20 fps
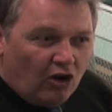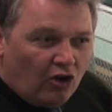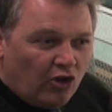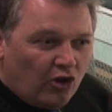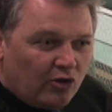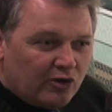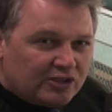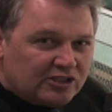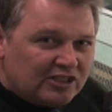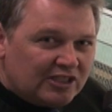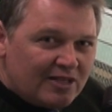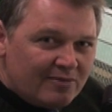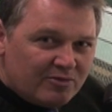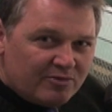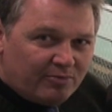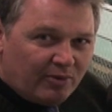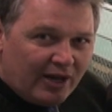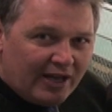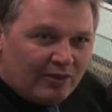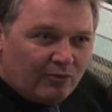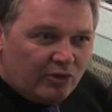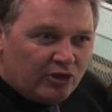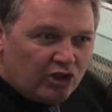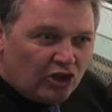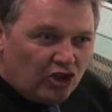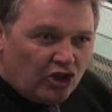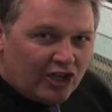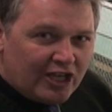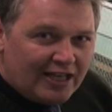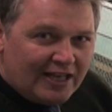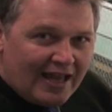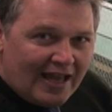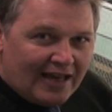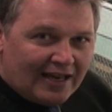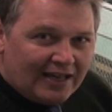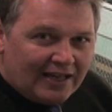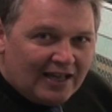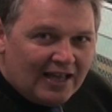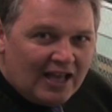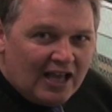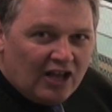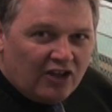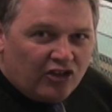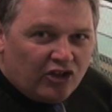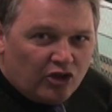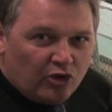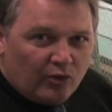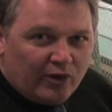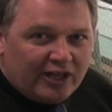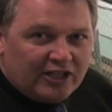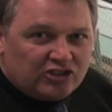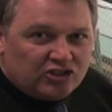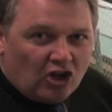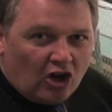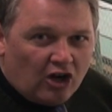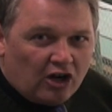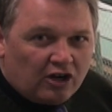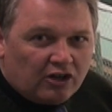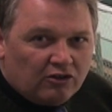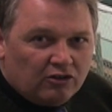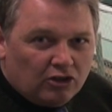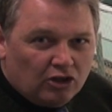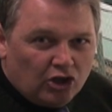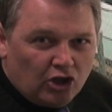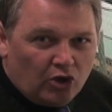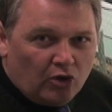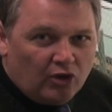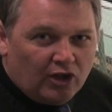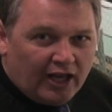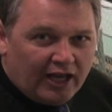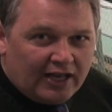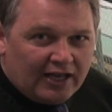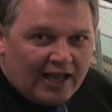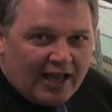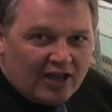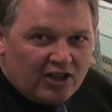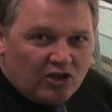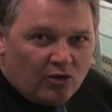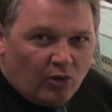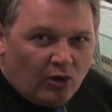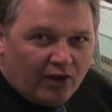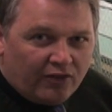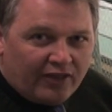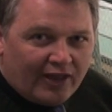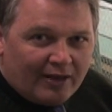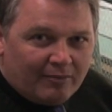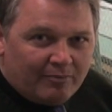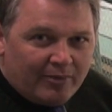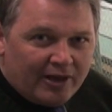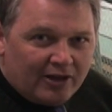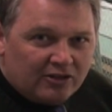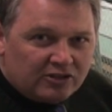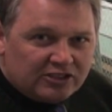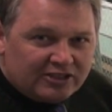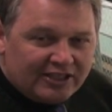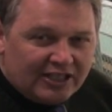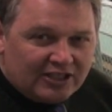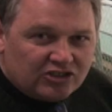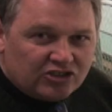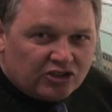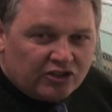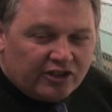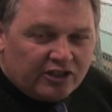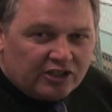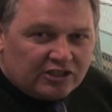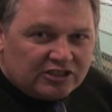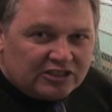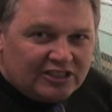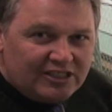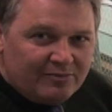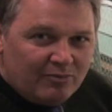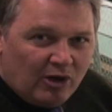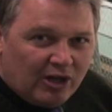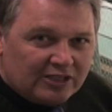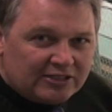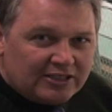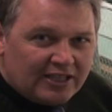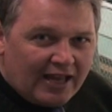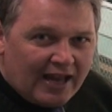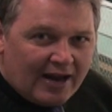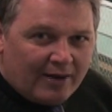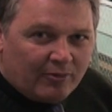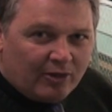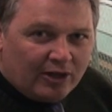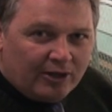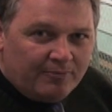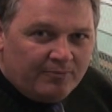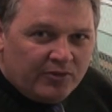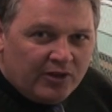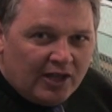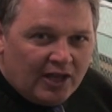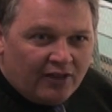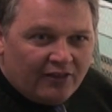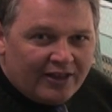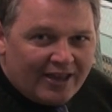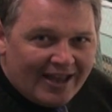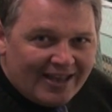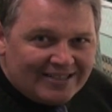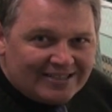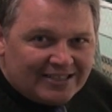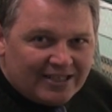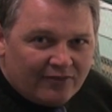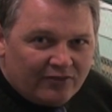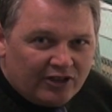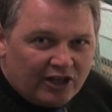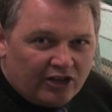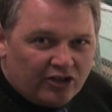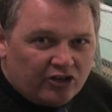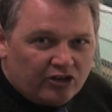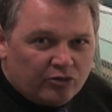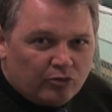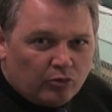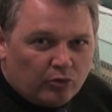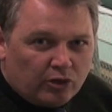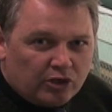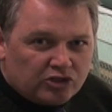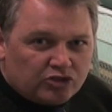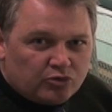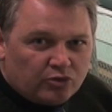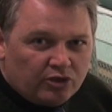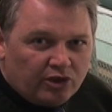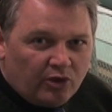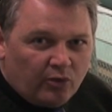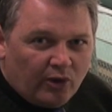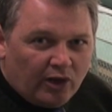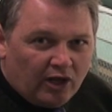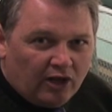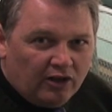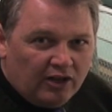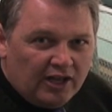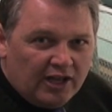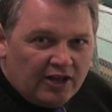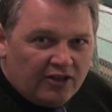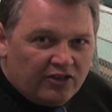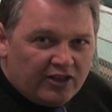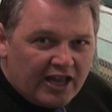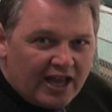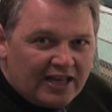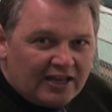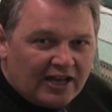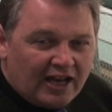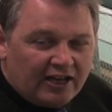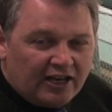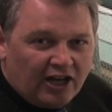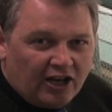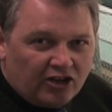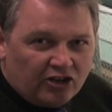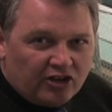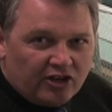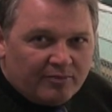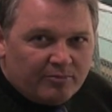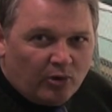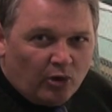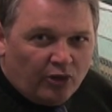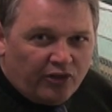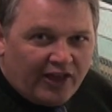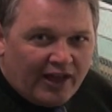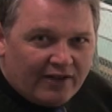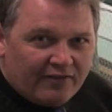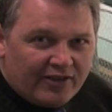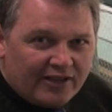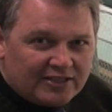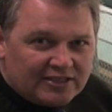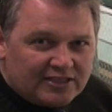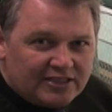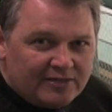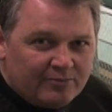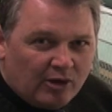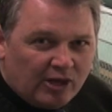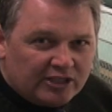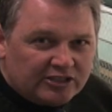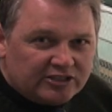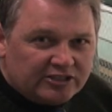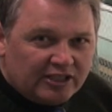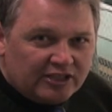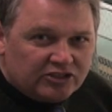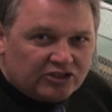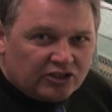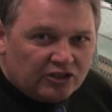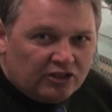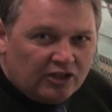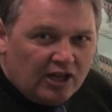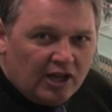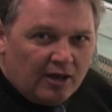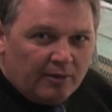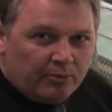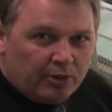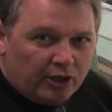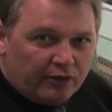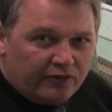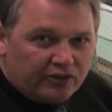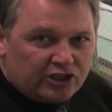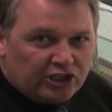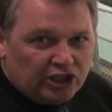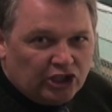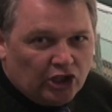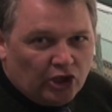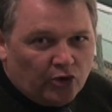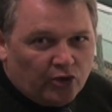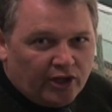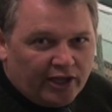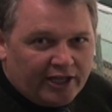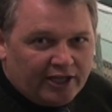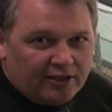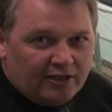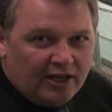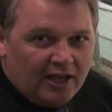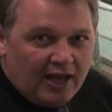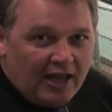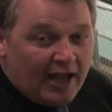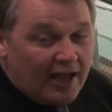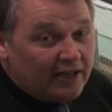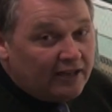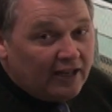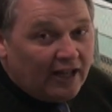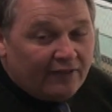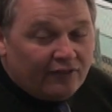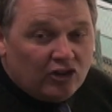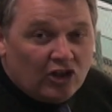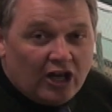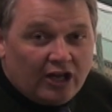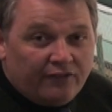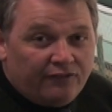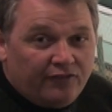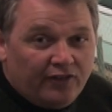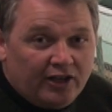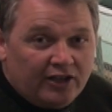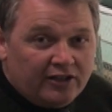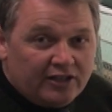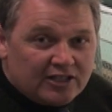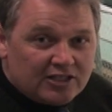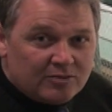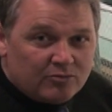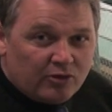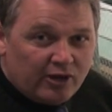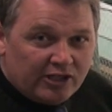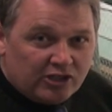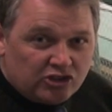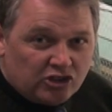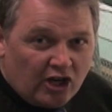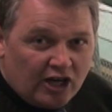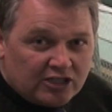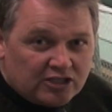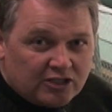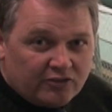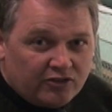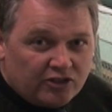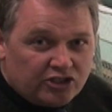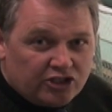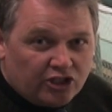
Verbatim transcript: although it seems bright when you're looking at it, the rinks are low light and you want that better sensor in a CMOS camera the A700 works really well. The A900, they both have that CMOS sensor, perfect in low light. And you have a lot of fun. You get some great shots of your